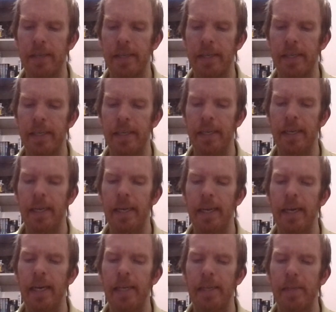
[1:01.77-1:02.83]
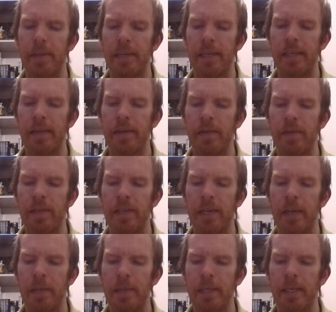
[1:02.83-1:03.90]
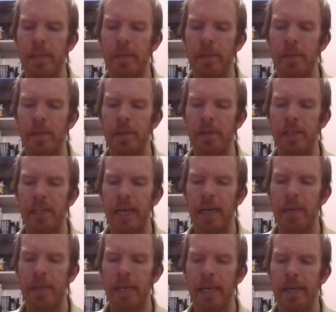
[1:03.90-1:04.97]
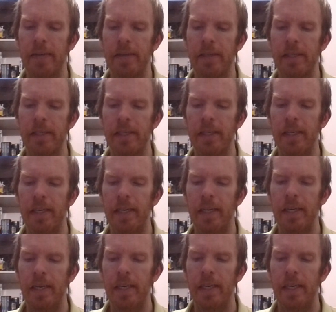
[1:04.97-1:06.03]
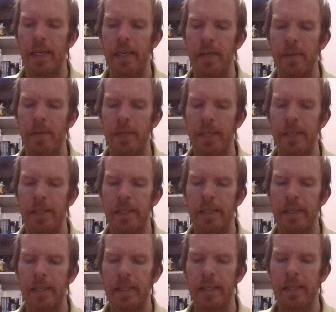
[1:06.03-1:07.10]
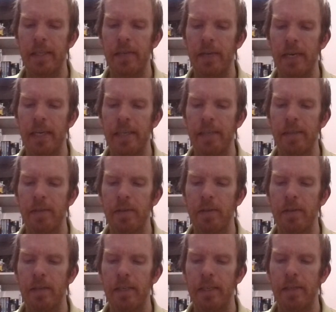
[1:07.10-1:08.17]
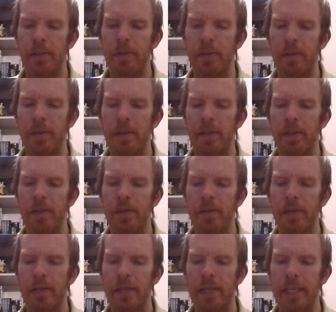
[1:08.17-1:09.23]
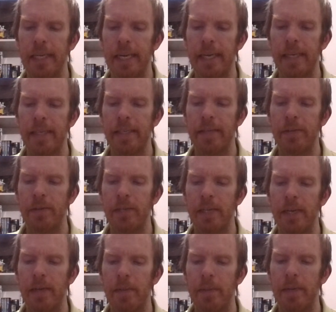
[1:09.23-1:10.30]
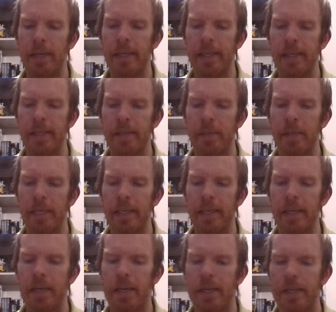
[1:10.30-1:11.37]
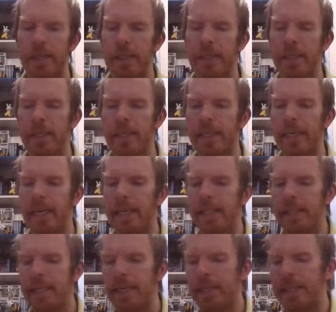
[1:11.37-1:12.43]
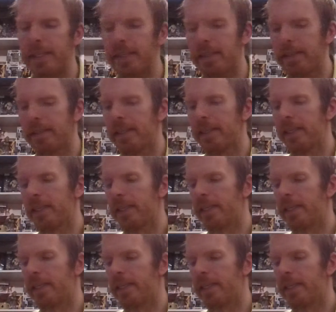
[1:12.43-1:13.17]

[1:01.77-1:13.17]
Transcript: on it. At the beginning of your upkeep, remove a time counter. When the last is removed, cast it without paying its mana cost. It has haste.